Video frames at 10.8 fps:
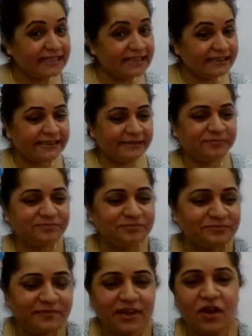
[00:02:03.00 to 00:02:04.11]
guesses
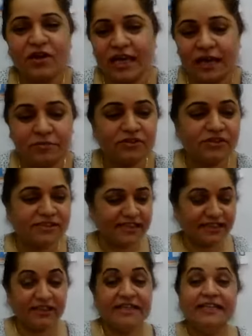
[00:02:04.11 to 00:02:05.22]
okay i'm going to tell
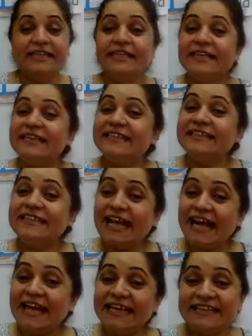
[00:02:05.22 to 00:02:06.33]
you
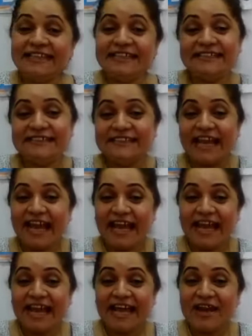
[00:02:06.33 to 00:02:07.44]
that is
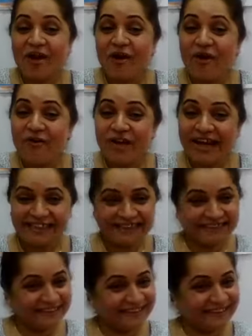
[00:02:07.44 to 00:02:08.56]
an
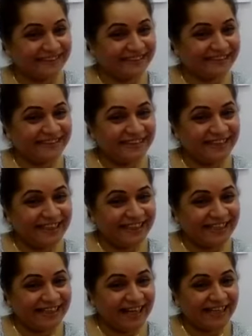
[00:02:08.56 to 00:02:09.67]
orange
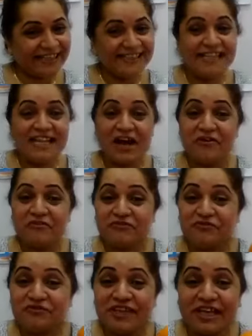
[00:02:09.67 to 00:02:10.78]
yay
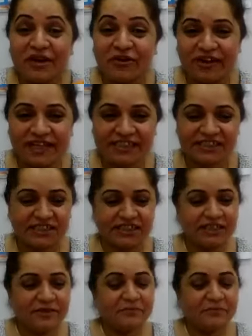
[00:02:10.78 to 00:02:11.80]
lovely orange